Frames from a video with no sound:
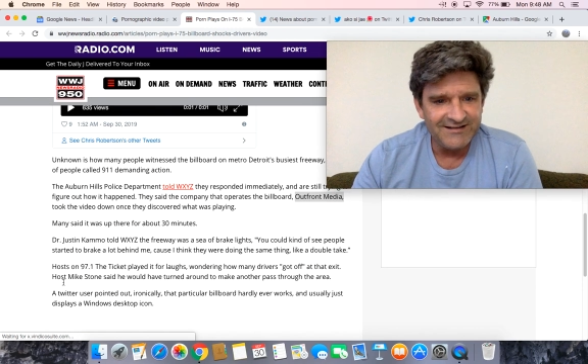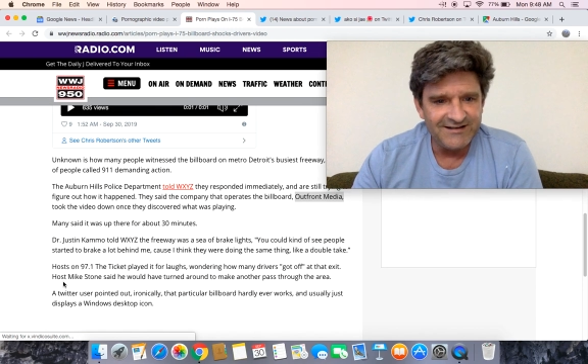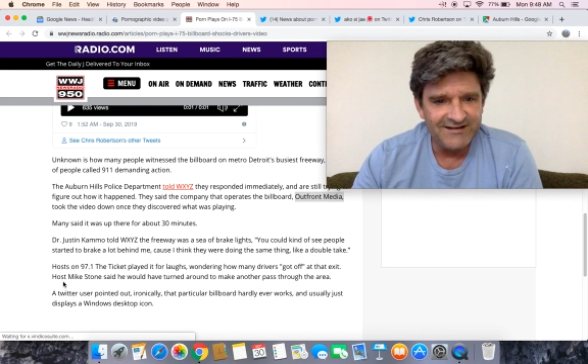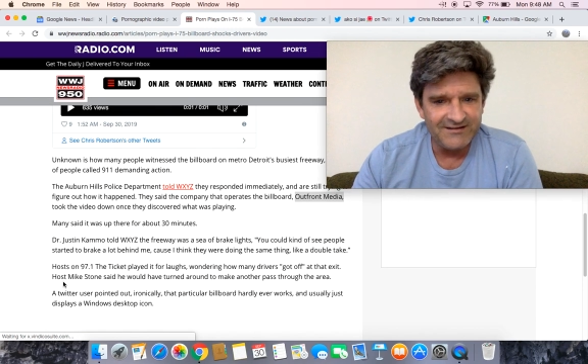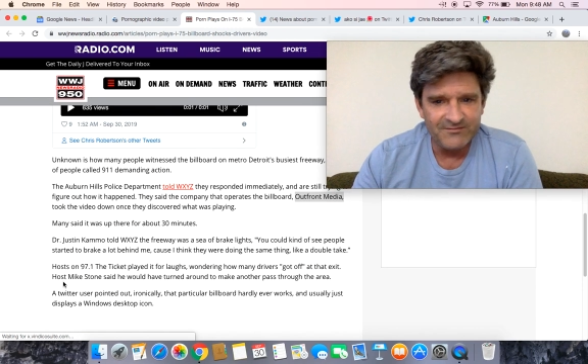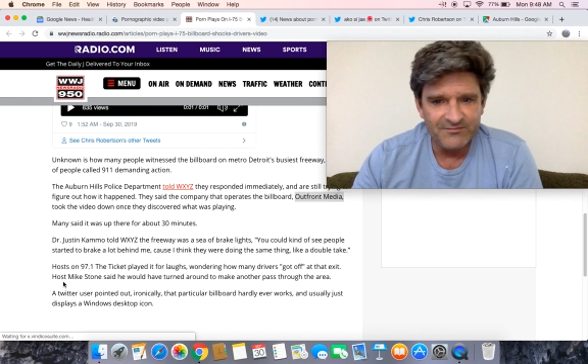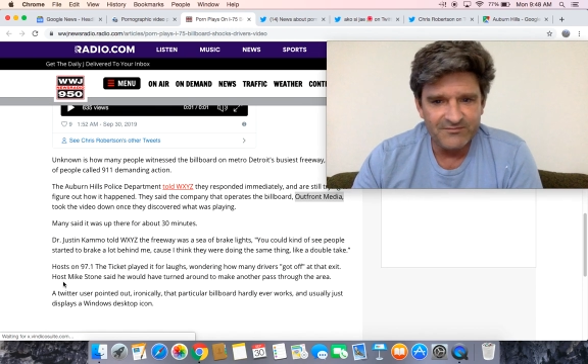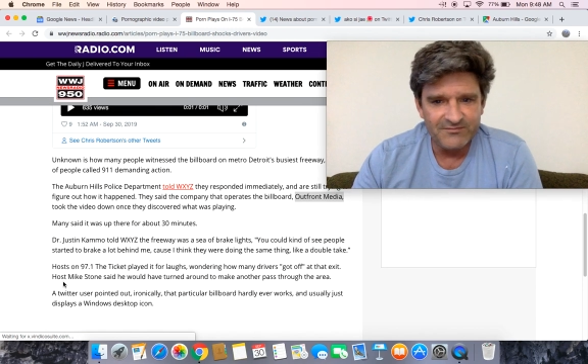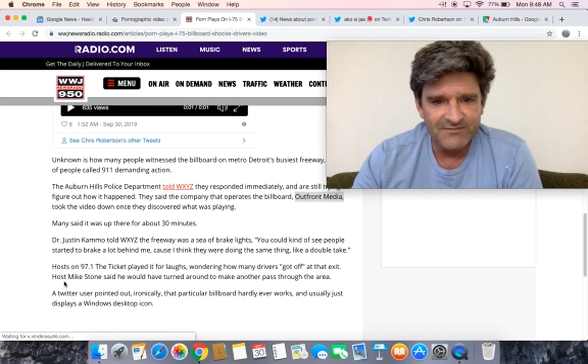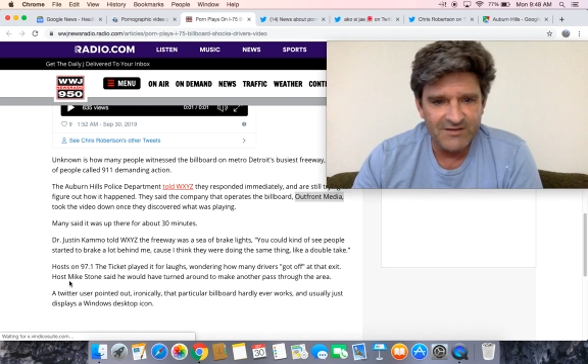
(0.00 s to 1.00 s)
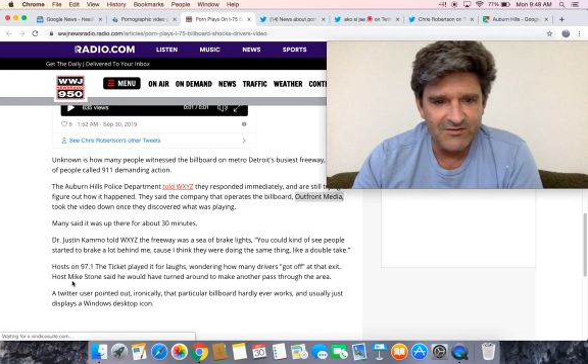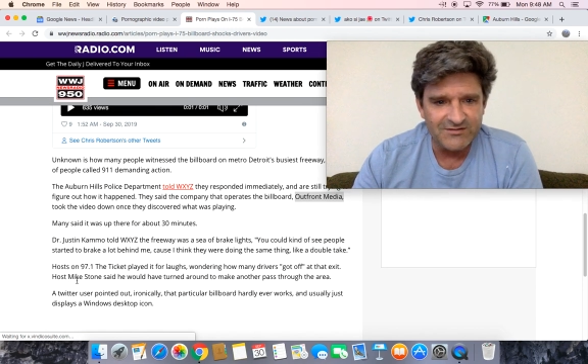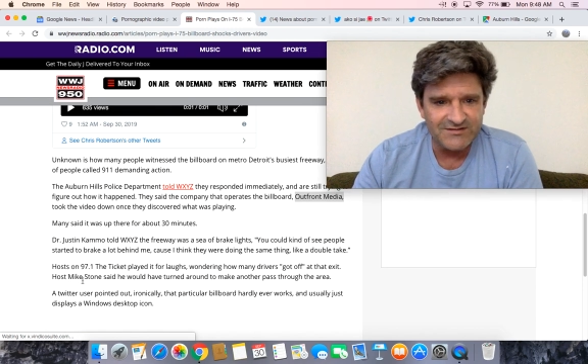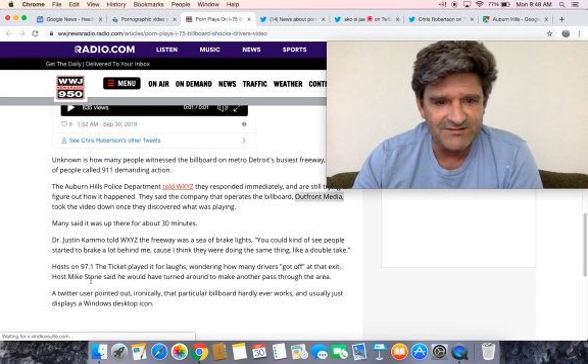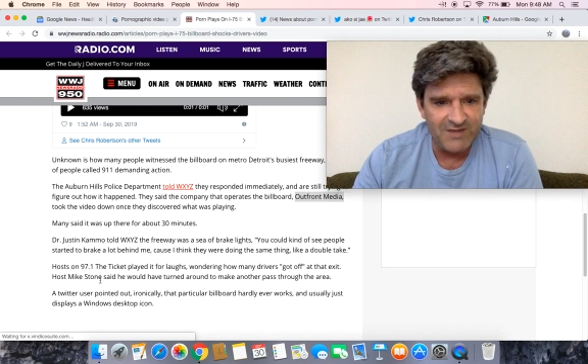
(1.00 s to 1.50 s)
um,
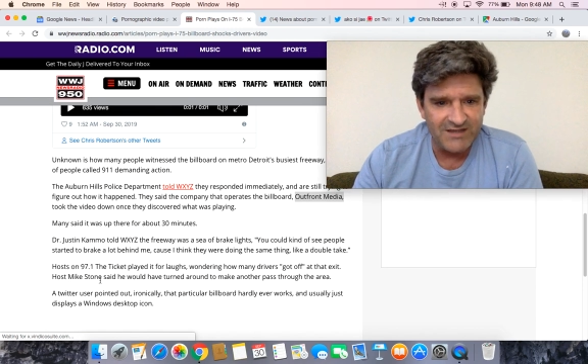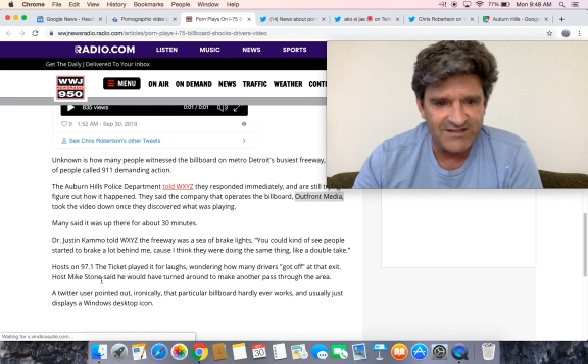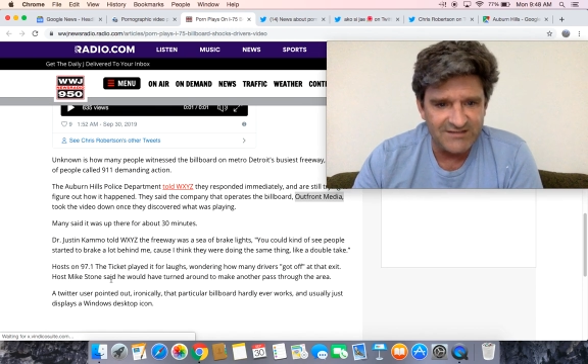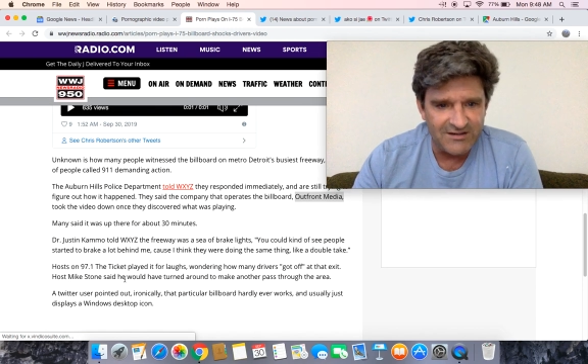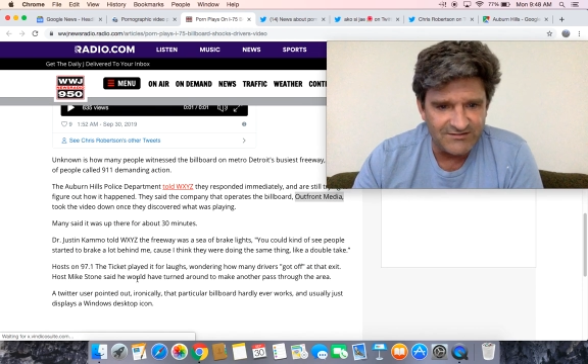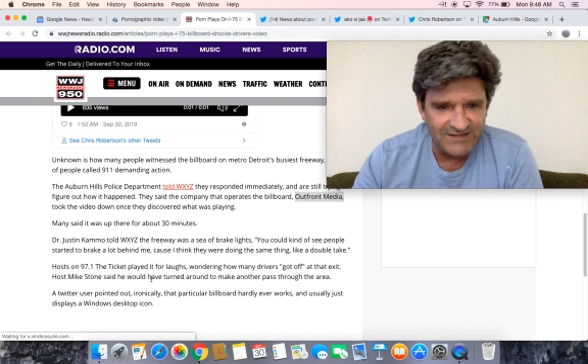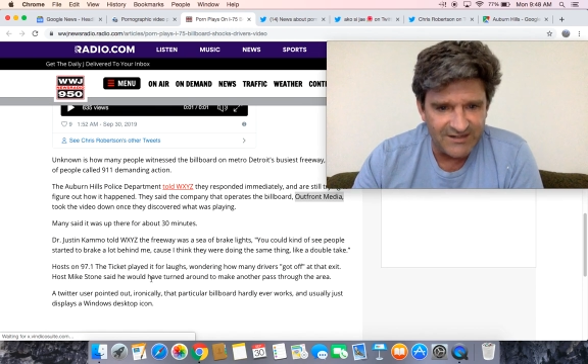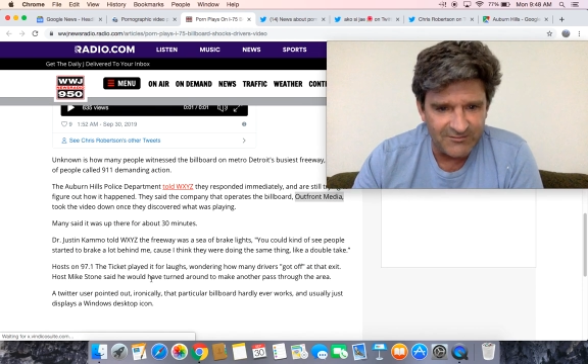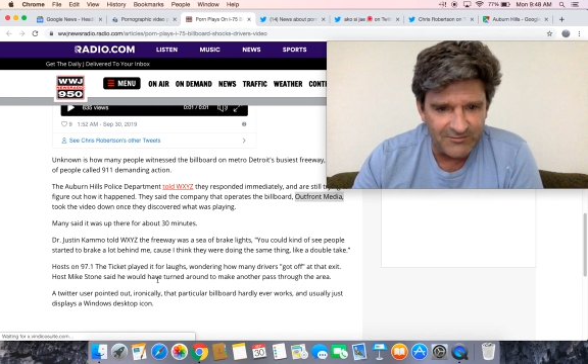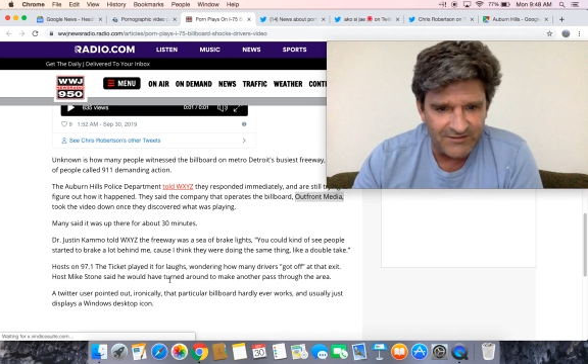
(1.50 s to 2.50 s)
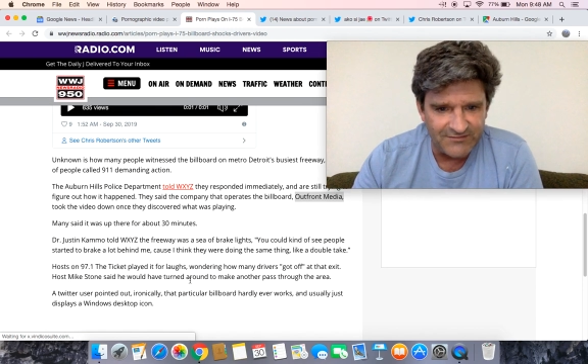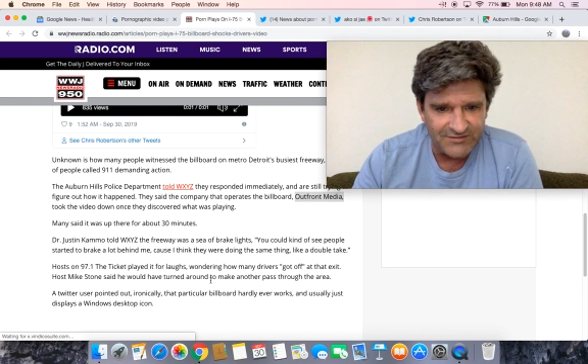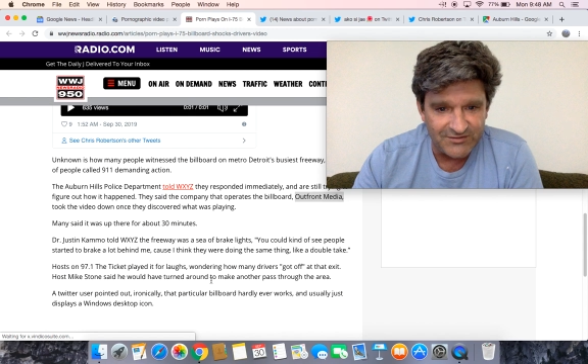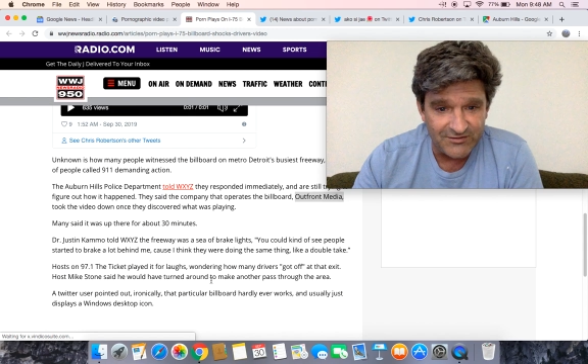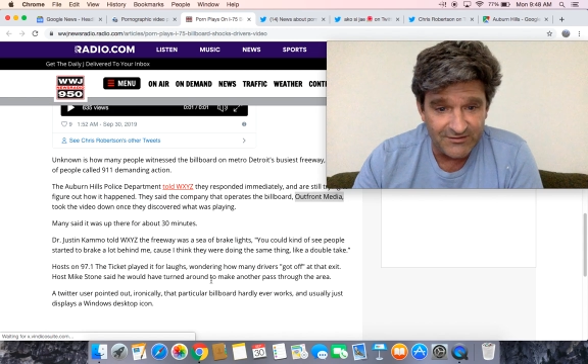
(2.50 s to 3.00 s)
host mike stone said it would have
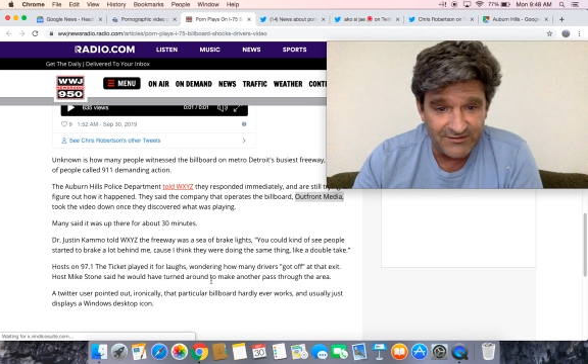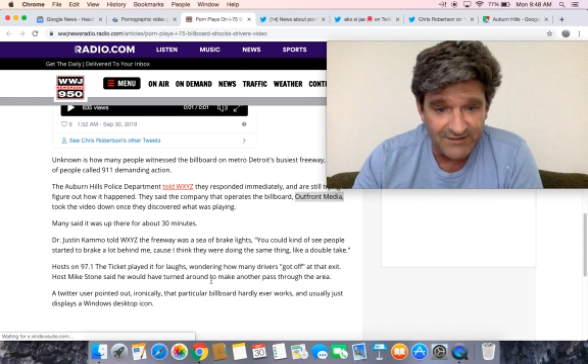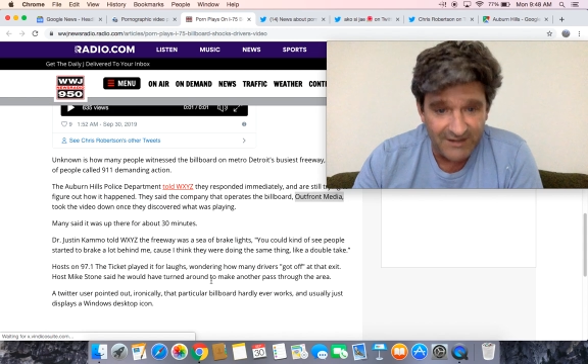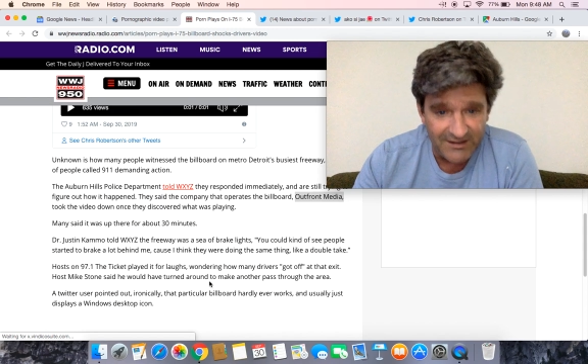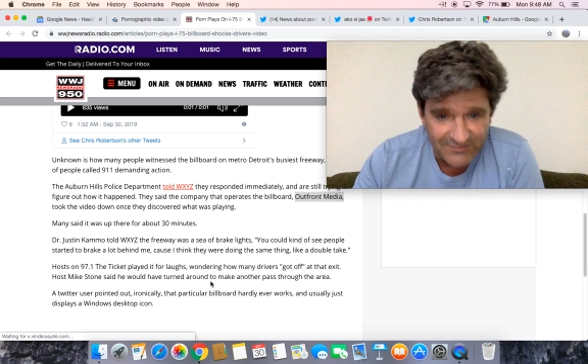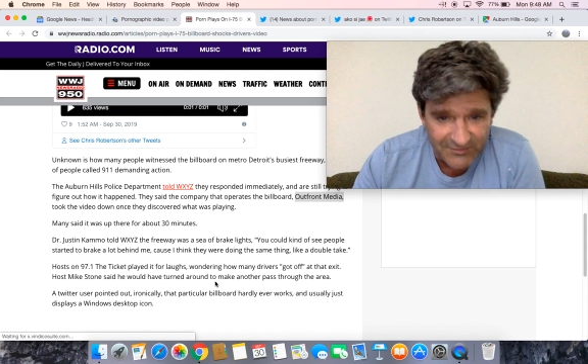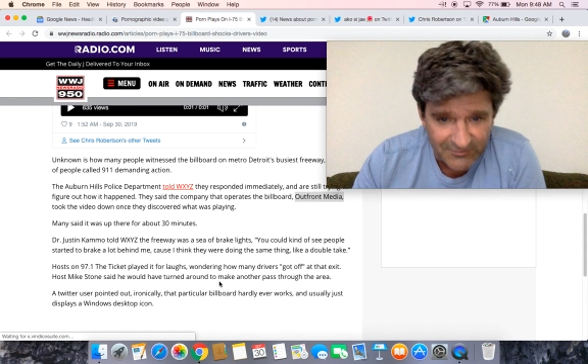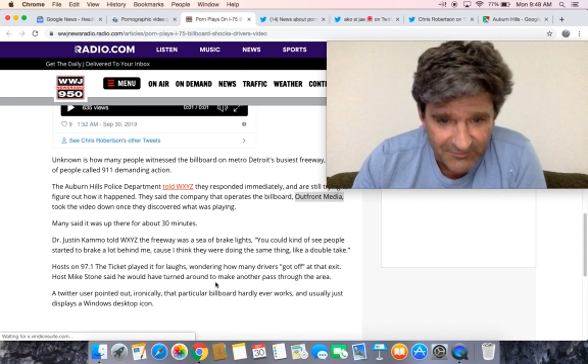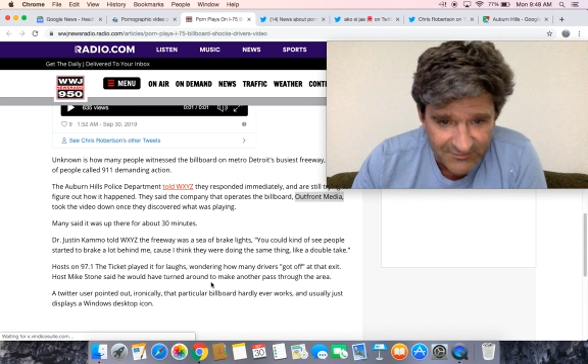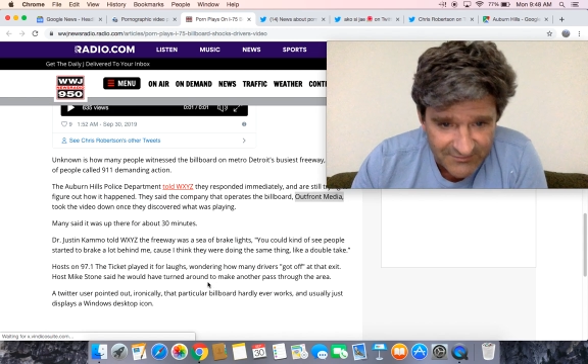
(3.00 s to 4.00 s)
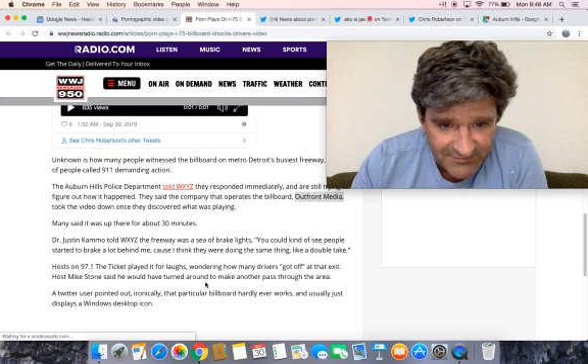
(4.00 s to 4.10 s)
turned uh, turned